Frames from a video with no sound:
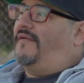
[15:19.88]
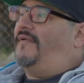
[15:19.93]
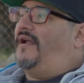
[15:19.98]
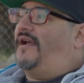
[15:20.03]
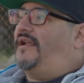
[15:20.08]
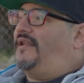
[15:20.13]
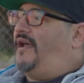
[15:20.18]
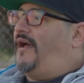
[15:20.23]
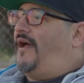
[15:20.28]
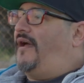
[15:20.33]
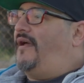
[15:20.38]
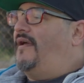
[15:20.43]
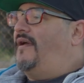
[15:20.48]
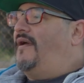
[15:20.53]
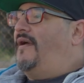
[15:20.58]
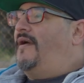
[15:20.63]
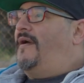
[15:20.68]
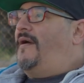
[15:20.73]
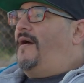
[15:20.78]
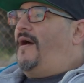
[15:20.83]
like that,
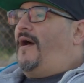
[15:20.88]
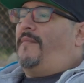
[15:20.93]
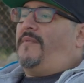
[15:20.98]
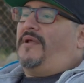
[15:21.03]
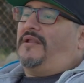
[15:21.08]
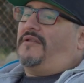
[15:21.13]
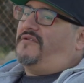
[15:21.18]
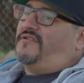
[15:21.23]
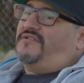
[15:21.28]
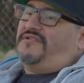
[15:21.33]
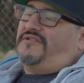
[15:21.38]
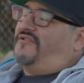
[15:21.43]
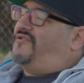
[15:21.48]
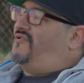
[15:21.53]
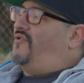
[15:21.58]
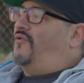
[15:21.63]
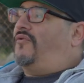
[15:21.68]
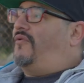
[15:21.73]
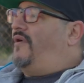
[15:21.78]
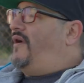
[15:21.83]
I mean, there's
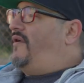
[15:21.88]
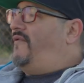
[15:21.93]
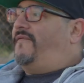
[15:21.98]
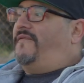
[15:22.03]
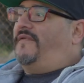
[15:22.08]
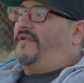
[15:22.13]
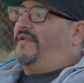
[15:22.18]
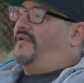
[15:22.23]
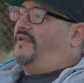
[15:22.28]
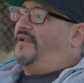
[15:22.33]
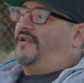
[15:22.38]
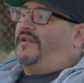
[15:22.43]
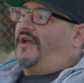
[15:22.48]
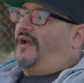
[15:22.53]
no greater feeling than that.